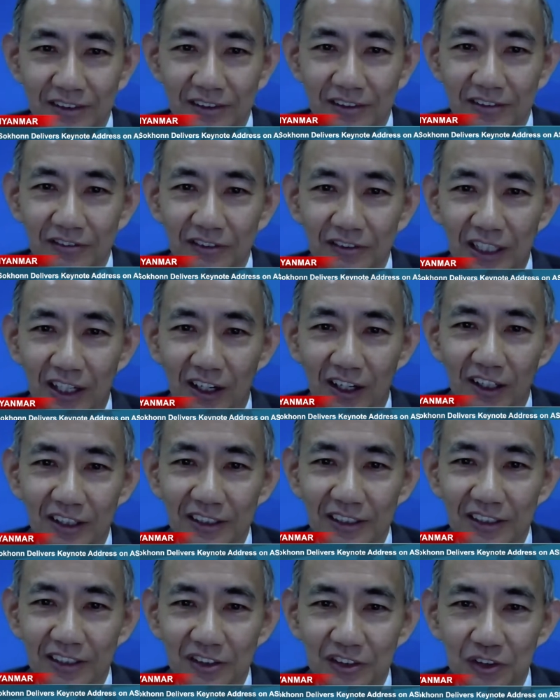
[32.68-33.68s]
Cambodia has gone
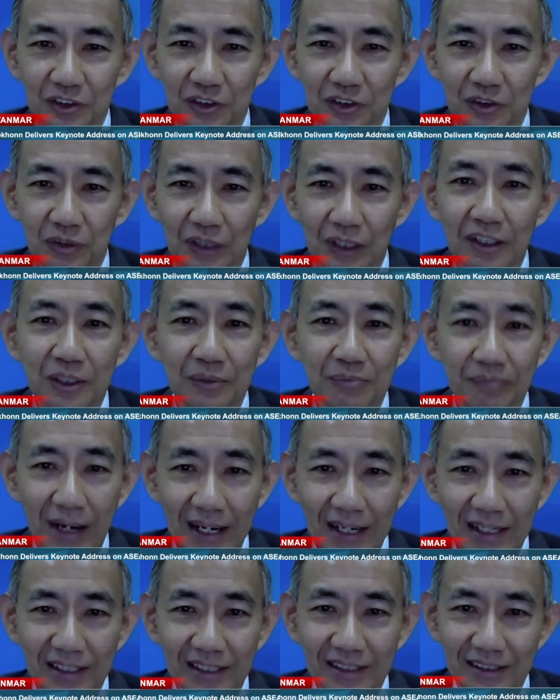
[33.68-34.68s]
ahead with clear
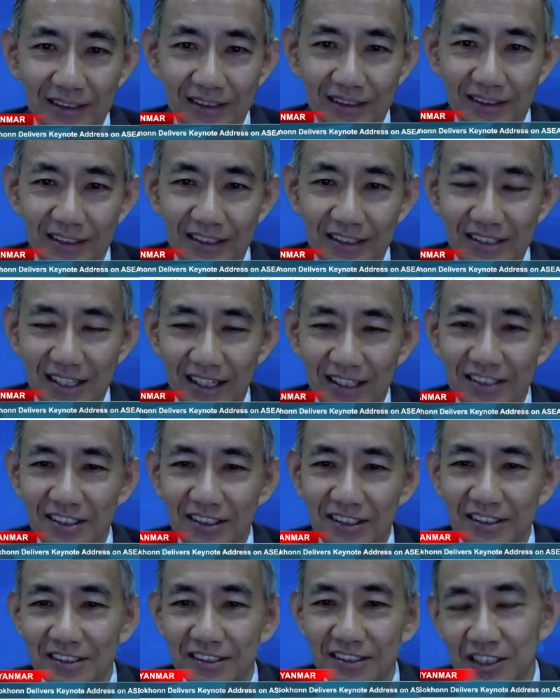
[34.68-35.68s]
apprehension that the
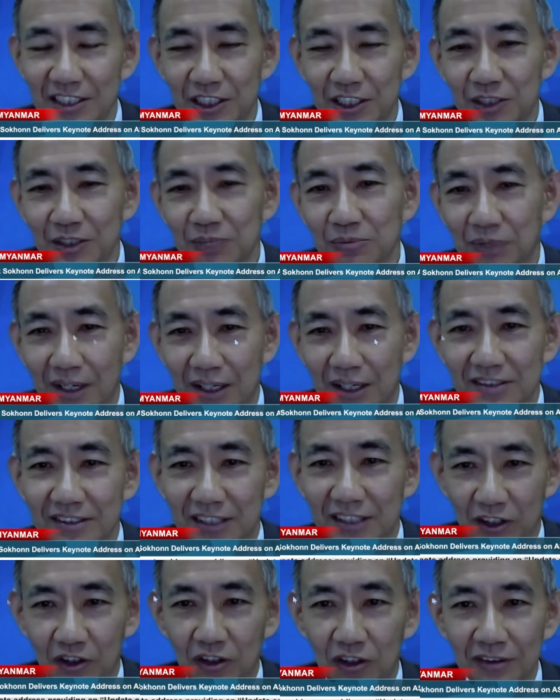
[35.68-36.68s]
crisis is deep and
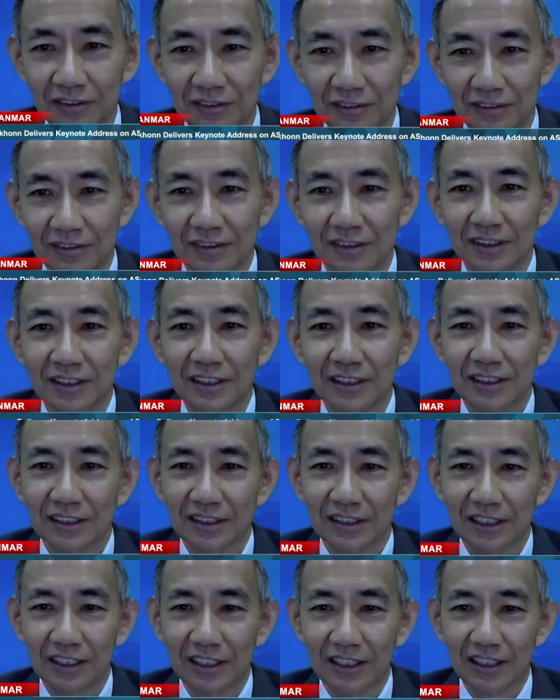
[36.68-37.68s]
rooted with complex
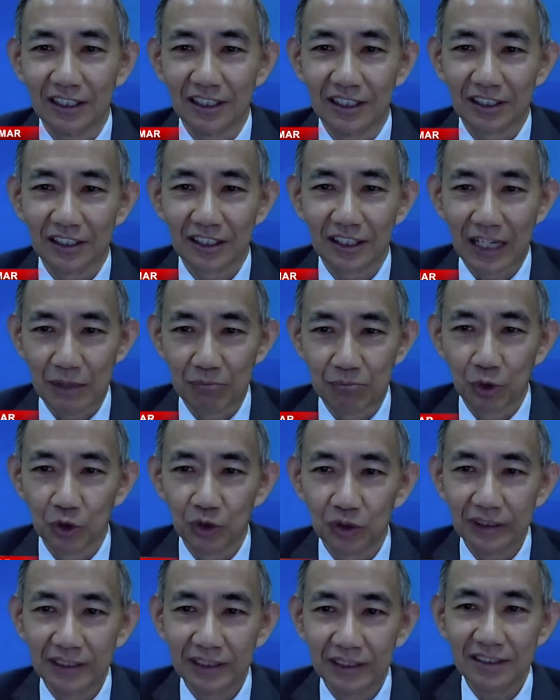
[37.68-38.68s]
historical and
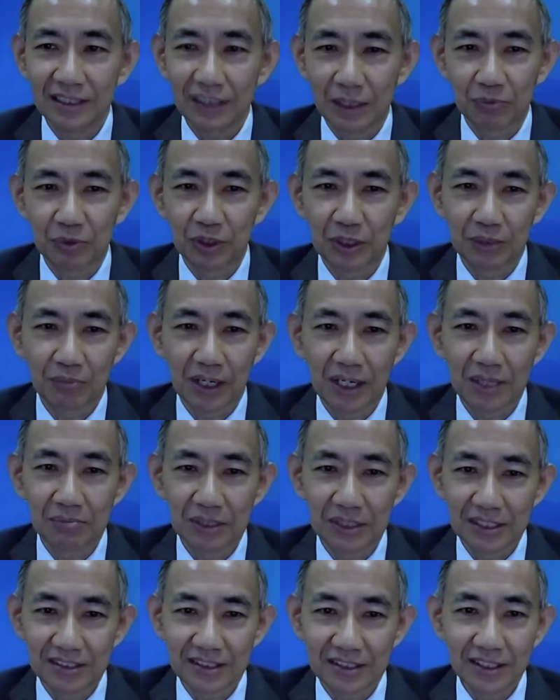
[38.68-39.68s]
political issues
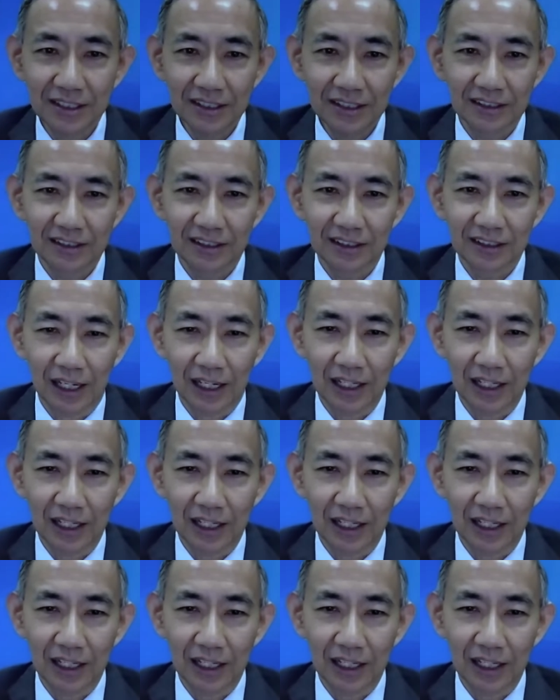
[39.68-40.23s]
and adopted an